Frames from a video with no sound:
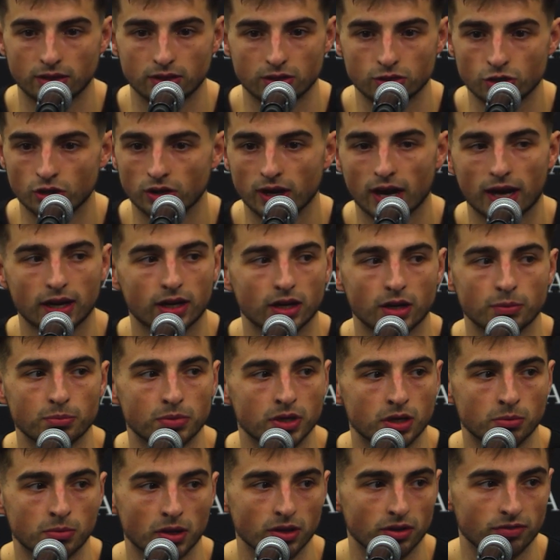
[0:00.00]
You're not going to
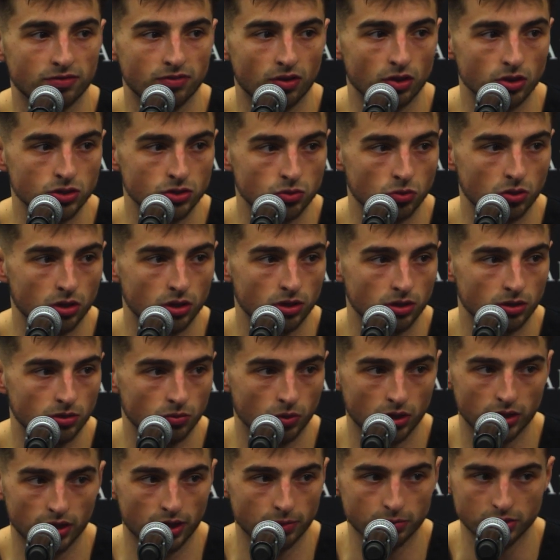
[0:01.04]
beat them on the first one,
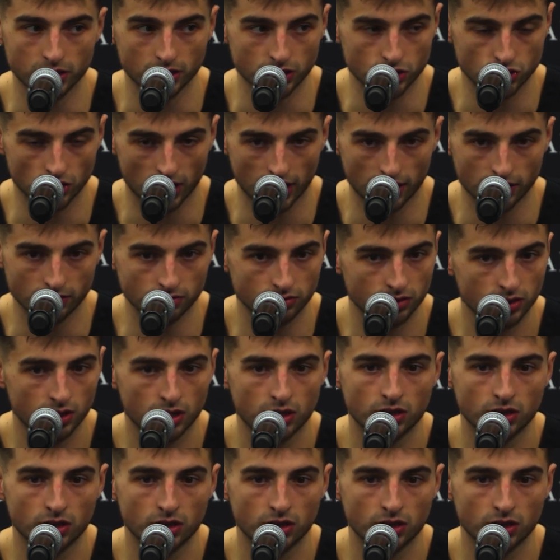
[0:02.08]
whether that be a drive.